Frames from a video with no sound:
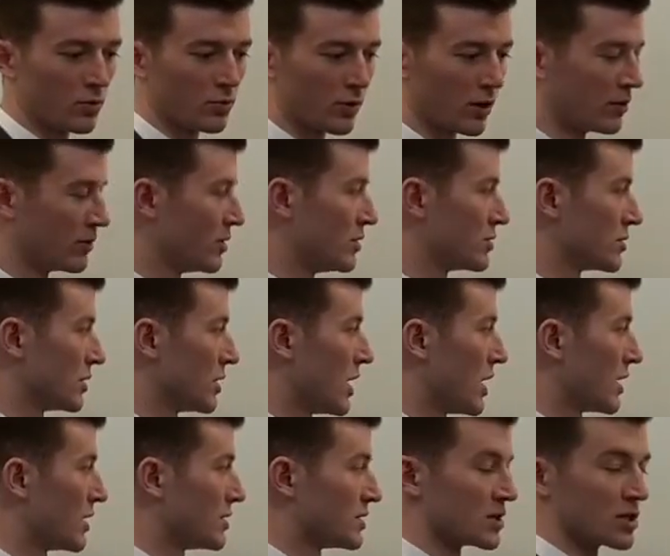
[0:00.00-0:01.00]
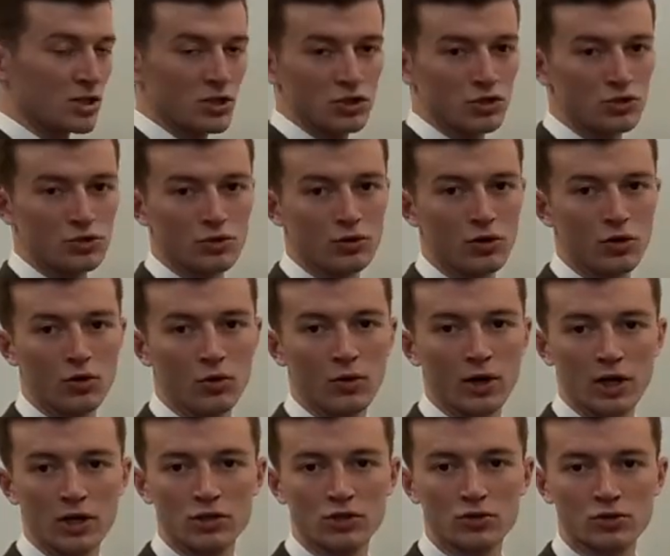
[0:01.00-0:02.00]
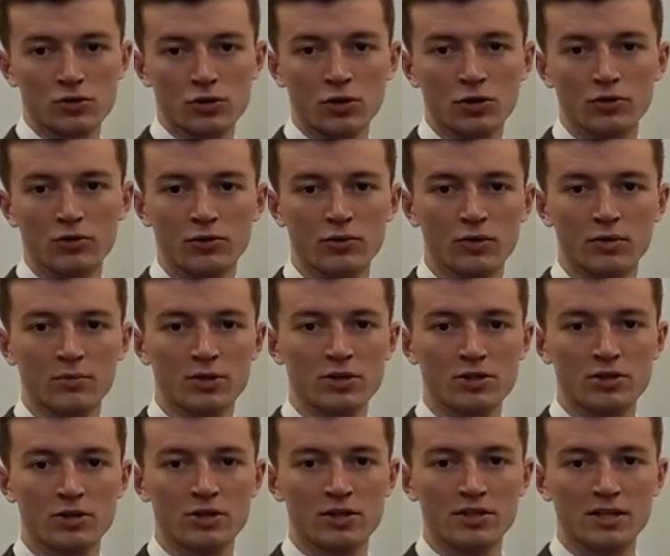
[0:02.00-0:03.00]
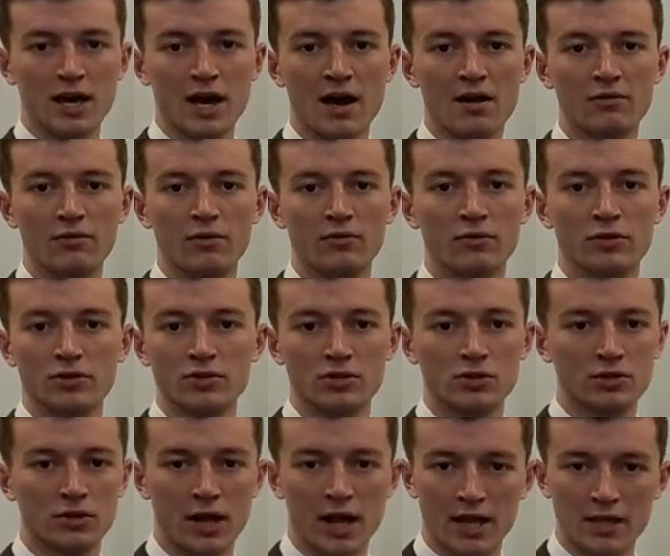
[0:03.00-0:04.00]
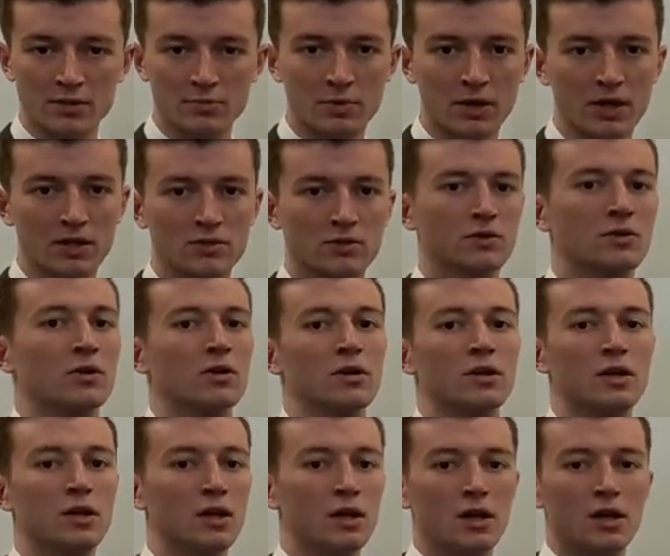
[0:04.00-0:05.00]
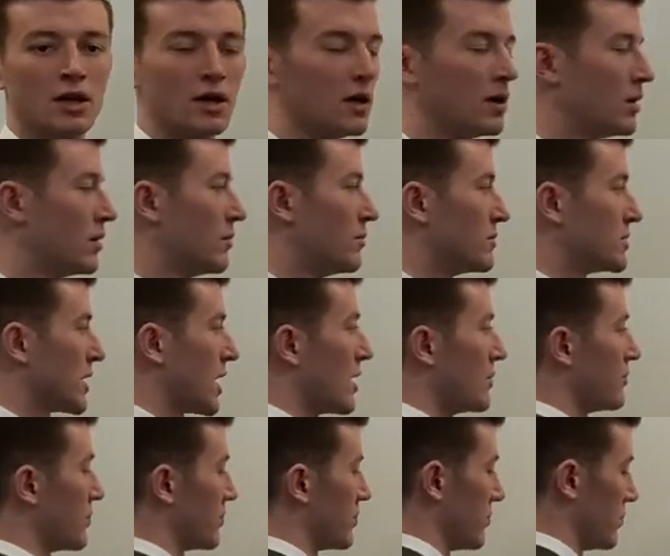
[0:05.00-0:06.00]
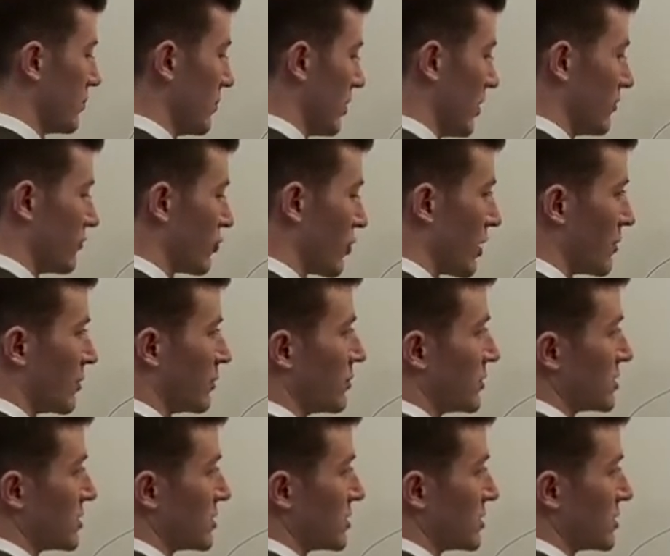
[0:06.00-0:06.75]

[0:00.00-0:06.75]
we'll probably use a lot is control. What control do the missionaries have over a certain aspect or type of grammar